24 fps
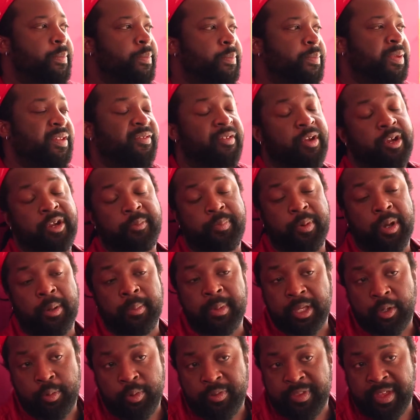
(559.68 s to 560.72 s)
be very
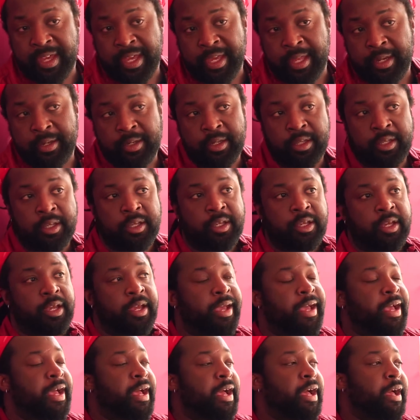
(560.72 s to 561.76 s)
public with it,
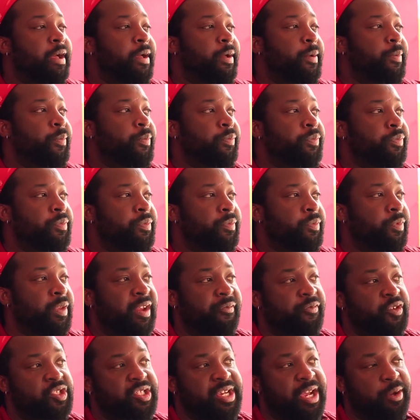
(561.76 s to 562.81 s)
none
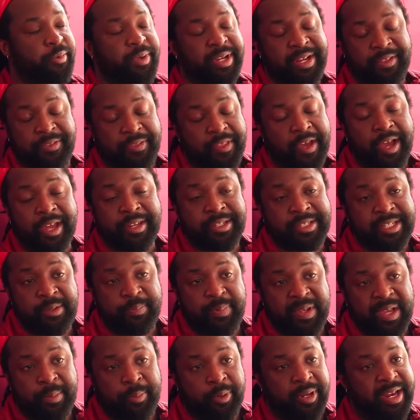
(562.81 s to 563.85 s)
of which I really thought
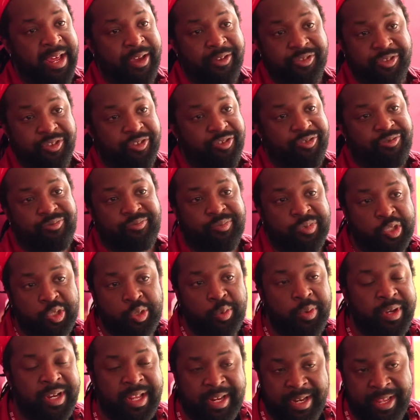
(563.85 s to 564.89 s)
deeply about. I was just
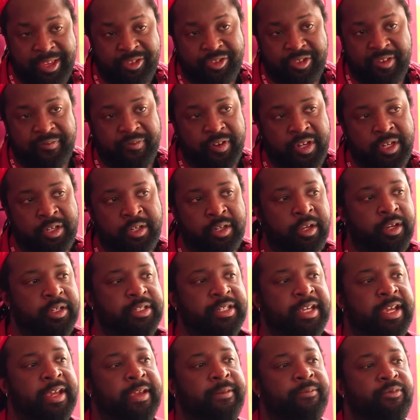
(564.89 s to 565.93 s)
doing an essay for the New York
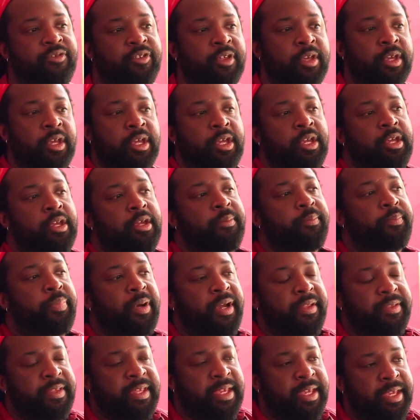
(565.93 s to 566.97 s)
Times.
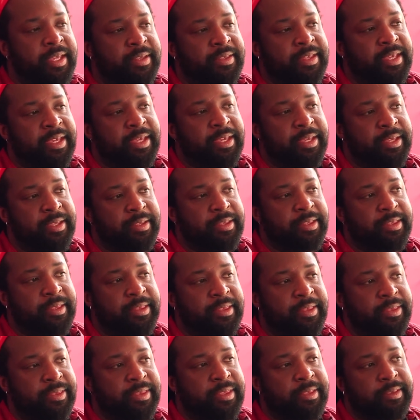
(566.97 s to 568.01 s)
But they
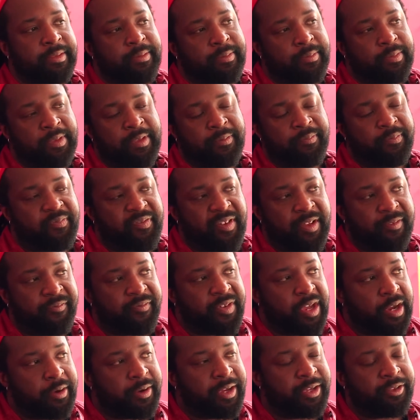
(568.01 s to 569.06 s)
felt
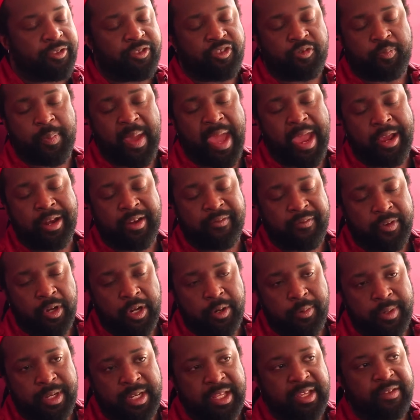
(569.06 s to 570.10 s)
very inspired and
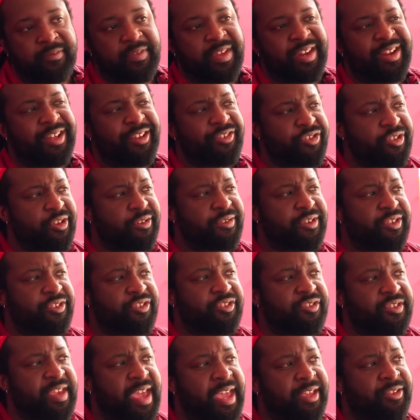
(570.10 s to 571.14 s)
very relieved. And also this
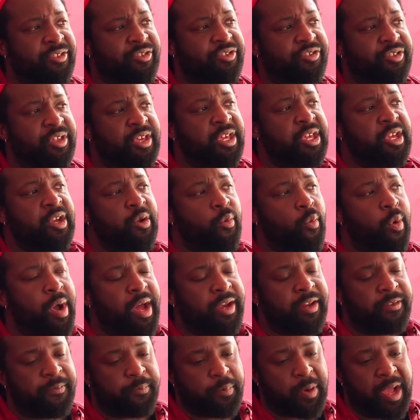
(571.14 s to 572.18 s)
sense,
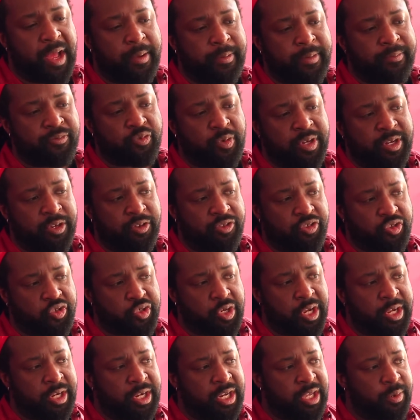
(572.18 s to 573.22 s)
one of the problems when you're
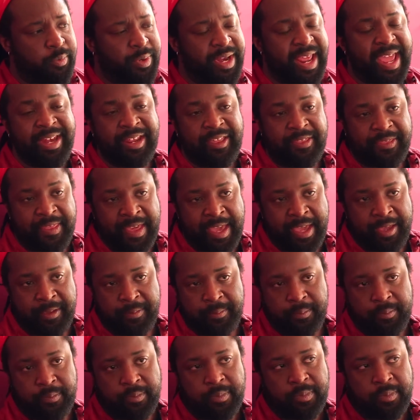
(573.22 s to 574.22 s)
struggling with anything